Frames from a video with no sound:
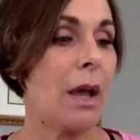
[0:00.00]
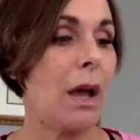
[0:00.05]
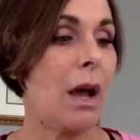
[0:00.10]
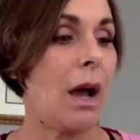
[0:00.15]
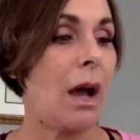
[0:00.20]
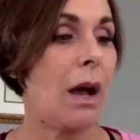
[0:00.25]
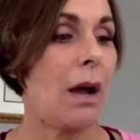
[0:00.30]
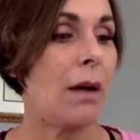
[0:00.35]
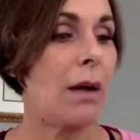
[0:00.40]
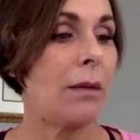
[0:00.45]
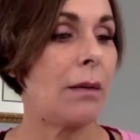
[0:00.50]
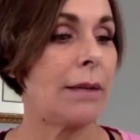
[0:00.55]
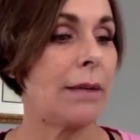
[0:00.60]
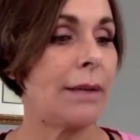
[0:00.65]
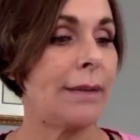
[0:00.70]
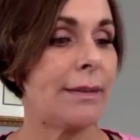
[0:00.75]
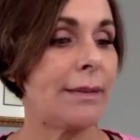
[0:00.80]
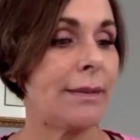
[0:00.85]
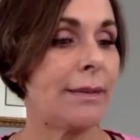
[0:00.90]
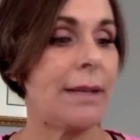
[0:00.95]

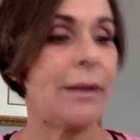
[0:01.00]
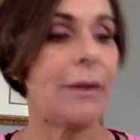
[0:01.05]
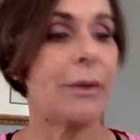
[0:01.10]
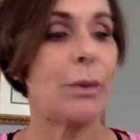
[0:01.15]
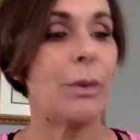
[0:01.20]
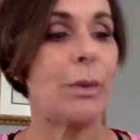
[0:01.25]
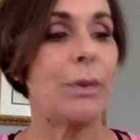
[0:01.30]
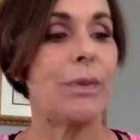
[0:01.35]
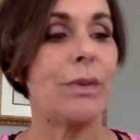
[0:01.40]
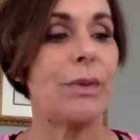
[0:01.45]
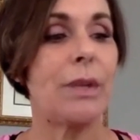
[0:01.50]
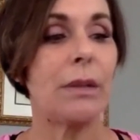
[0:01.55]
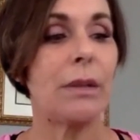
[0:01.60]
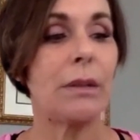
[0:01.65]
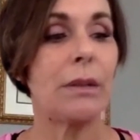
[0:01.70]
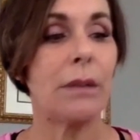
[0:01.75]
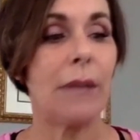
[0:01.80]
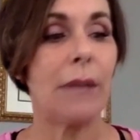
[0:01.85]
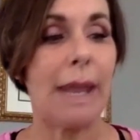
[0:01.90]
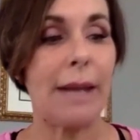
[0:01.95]
Let's see, there was the
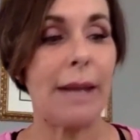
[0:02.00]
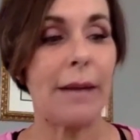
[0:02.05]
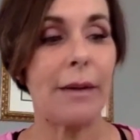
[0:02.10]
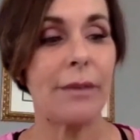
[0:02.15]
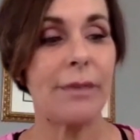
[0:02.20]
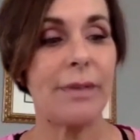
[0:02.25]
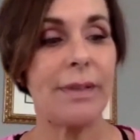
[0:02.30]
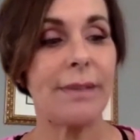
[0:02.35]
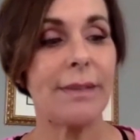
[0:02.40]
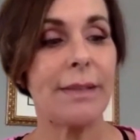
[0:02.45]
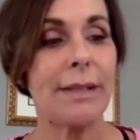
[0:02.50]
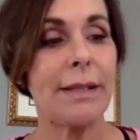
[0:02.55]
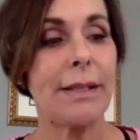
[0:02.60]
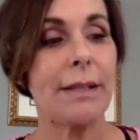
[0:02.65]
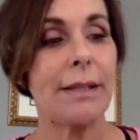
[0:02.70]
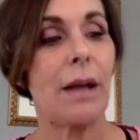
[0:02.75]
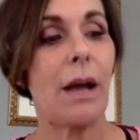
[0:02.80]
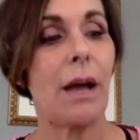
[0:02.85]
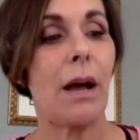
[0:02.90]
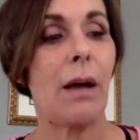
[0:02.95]
later visit
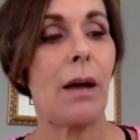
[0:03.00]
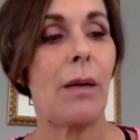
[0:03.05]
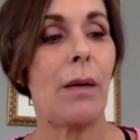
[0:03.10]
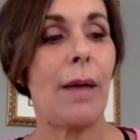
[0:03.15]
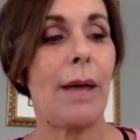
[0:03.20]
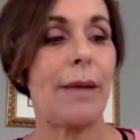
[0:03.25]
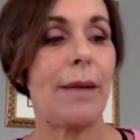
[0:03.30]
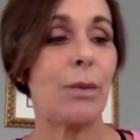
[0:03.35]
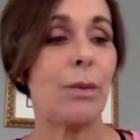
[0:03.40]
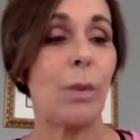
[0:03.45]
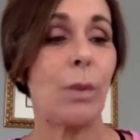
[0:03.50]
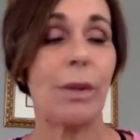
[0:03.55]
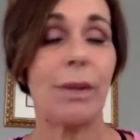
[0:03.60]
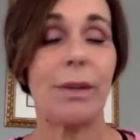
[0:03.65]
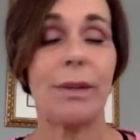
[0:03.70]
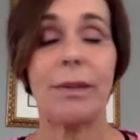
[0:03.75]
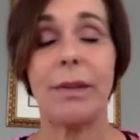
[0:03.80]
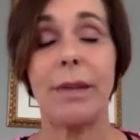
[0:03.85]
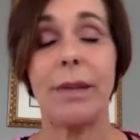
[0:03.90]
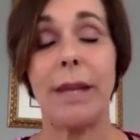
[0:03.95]
as one
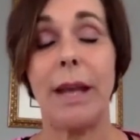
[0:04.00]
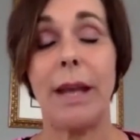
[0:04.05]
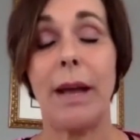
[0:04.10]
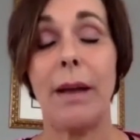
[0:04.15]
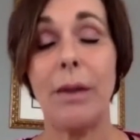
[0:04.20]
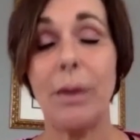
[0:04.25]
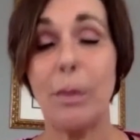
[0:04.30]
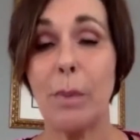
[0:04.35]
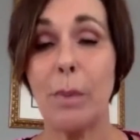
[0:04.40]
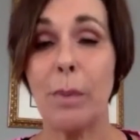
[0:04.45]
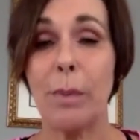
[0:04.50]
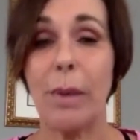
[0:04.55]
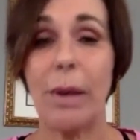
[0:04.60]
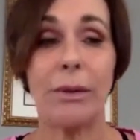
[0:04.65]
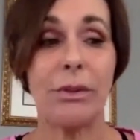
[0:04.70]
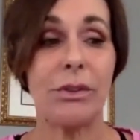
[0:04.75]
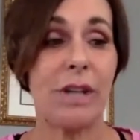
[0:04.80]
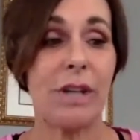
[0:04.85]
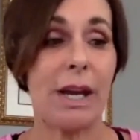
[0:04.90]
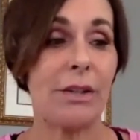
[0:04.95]
of the other
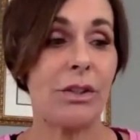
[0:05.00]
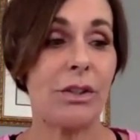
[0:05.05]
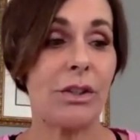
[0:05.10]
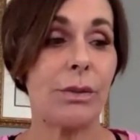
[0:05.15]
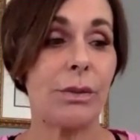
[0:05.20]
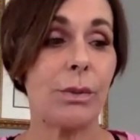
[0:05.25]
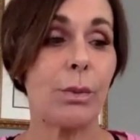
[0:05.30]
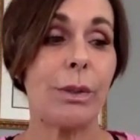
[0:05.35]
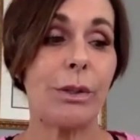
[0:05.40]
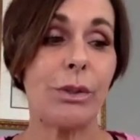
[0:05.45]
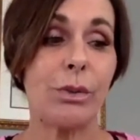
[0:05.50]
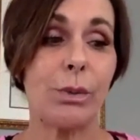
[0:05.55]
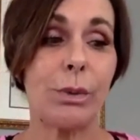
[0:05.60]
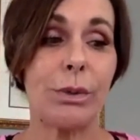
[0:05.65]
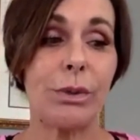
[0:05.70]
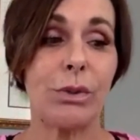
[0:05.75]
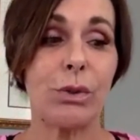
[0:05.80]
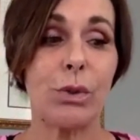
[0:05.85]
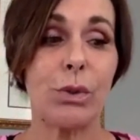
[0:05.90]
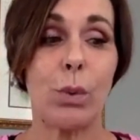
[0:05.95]
proposed changes, which
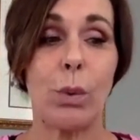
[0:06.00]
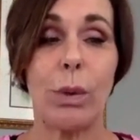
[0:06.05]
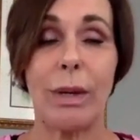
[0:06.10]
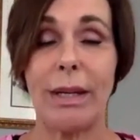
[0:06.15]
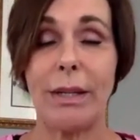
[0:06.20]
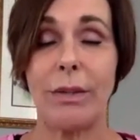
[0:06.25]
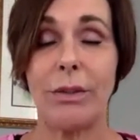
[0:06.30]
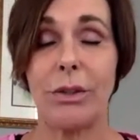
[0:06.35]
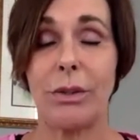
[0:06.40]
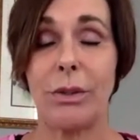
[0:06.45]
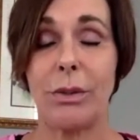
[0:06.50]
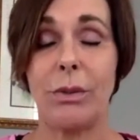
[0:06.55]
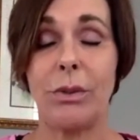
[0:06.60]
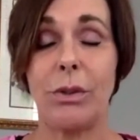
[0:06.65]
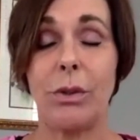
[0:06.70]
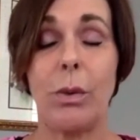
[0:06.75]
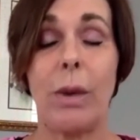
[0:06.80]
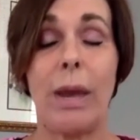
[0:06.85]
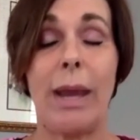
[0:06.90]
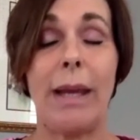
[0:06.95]
was 22
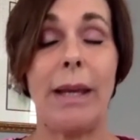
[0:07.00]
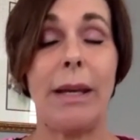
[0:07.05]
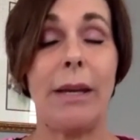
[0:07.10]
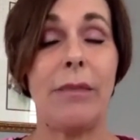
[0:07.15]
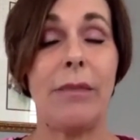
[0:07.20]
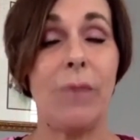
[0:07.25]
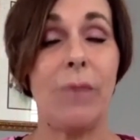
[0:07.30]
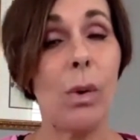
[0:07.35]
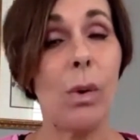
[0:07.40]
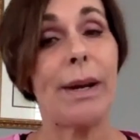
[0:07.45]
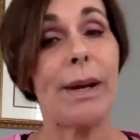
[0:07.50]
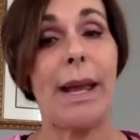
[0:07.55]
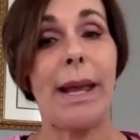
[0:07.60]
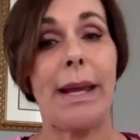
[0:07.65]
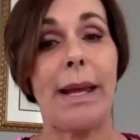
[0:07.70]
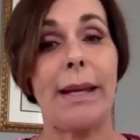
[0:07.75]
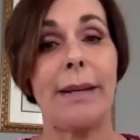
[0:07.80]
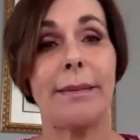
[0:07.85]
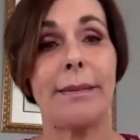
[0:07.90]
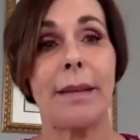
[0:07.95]
to 84
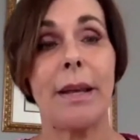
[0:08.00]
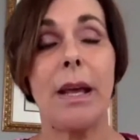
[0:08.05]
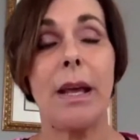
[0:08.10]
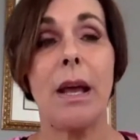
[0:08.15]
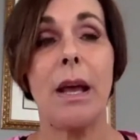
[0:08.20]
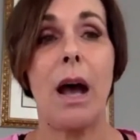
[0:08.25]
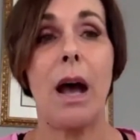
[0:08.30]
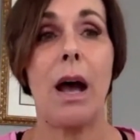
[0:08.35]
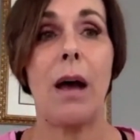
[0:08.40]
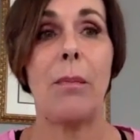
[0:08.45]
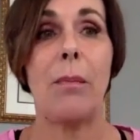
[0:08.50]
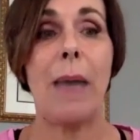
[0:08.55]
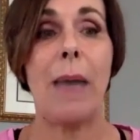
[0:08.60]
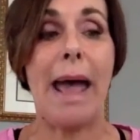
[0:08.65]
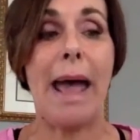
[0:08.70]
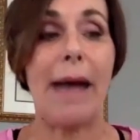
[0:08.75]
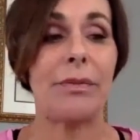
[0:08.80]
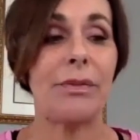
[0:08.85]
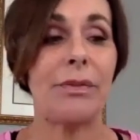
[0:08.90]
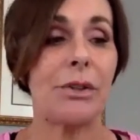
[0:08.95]
days
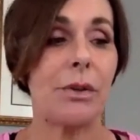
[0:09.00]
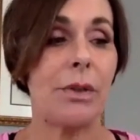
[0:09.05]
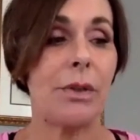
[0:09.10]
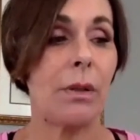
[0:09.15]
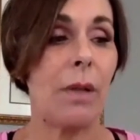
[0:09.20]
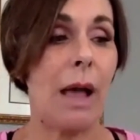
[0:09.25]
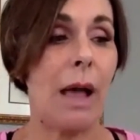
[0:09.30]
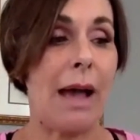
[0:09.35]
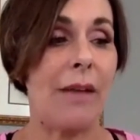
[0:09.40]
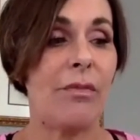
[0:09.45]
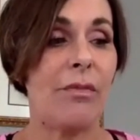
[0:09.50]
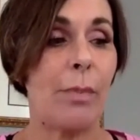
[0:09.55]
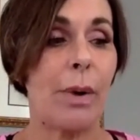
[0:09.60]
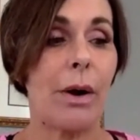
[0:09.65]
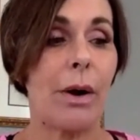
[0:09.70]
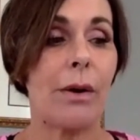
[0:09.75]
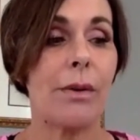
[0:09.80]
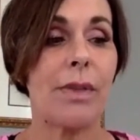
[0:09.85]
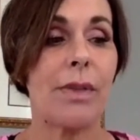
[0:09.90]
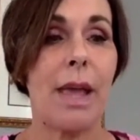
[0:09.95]
after the live
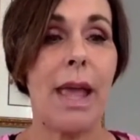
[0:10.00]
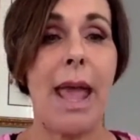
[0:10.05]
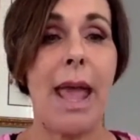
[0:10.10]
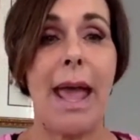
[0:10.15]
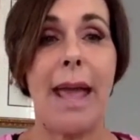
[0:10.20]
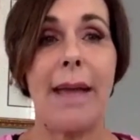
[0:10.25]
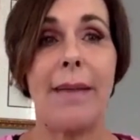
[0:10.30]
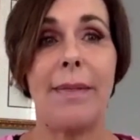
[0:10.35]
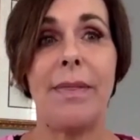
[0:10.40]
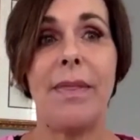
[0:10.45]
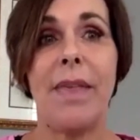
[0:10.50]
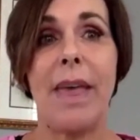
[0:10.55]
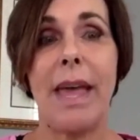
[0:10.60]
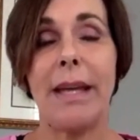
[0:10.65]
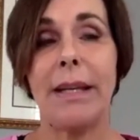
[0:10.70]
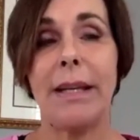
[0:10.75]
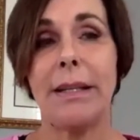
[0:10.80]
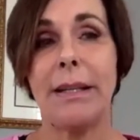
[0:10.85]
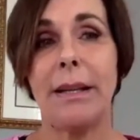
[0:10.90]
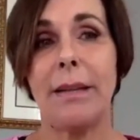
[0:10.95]
birth. And
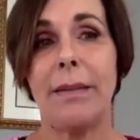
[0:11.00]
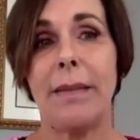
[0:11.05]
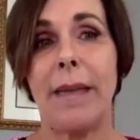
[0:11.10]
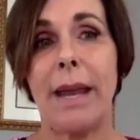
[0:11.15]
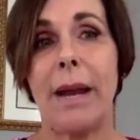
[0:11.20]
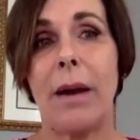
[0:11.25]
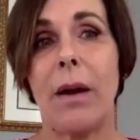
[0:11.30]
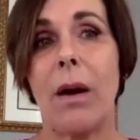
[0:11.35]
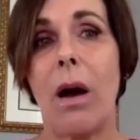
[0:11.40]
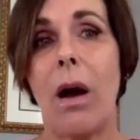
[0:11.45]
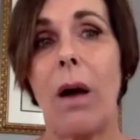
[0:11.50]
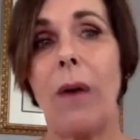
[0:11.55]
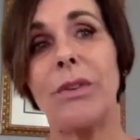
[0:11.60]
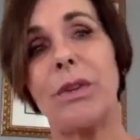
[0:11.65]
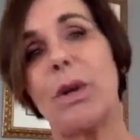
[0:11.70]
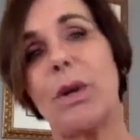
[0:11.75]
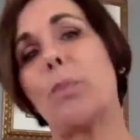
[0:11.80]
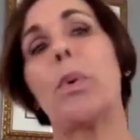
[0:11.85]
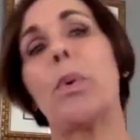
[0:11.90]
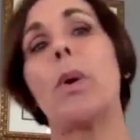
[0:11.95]
then they are
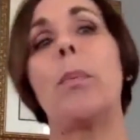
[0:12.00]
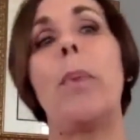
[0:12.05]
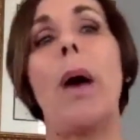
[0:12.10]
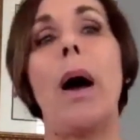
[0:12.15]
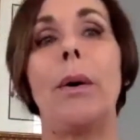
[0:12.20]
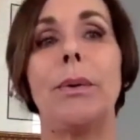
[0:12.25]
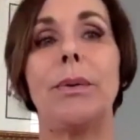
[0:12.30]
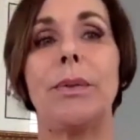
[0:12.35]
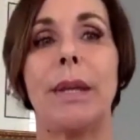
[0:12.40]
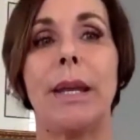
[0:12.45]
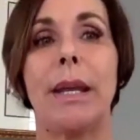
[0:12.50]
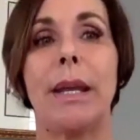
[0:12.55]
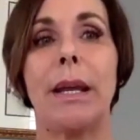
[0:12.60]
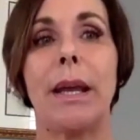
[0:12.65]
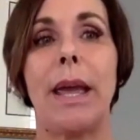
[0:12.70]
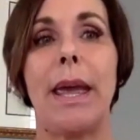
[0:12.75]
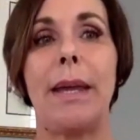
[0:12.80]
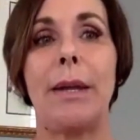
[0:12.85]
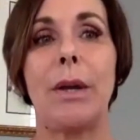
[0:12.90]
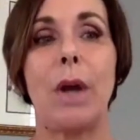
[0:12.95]
also
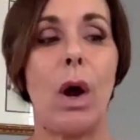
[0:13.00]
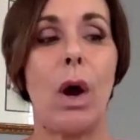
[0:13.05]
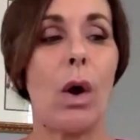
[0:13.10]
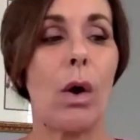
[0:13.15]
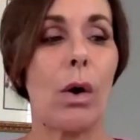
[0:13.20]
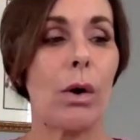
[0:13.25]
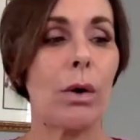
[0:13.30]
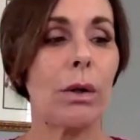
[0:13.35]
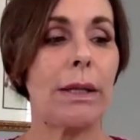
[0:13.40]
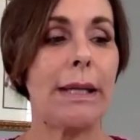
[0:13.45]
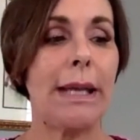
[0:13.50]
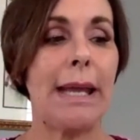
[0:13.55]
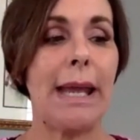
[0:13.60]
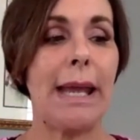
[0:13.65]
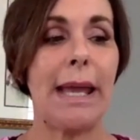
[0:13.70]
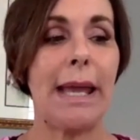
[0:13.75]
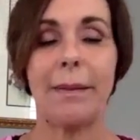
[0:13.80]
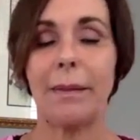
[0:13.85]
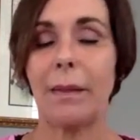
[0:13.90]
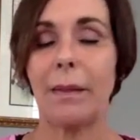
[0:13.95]
proposing an early
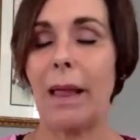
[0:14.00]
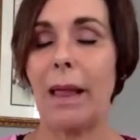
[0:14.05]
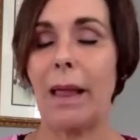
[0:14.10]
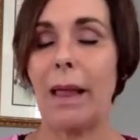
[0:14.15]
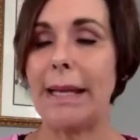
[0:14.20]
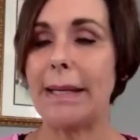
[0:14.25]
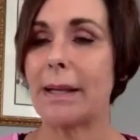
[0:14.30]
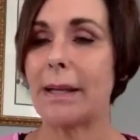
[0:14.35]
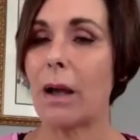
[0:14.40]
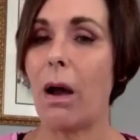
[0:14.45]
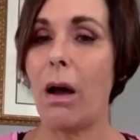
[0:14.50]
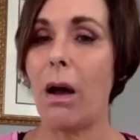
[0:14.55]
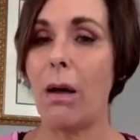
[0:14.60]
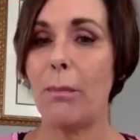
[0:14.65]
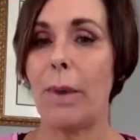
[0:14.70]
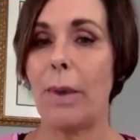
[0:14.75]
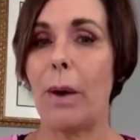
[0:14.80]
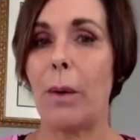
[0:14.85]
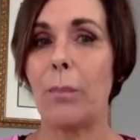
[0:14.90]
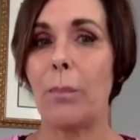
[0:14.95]
and late
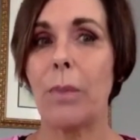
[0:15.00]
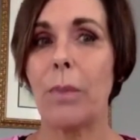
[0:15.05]
combo.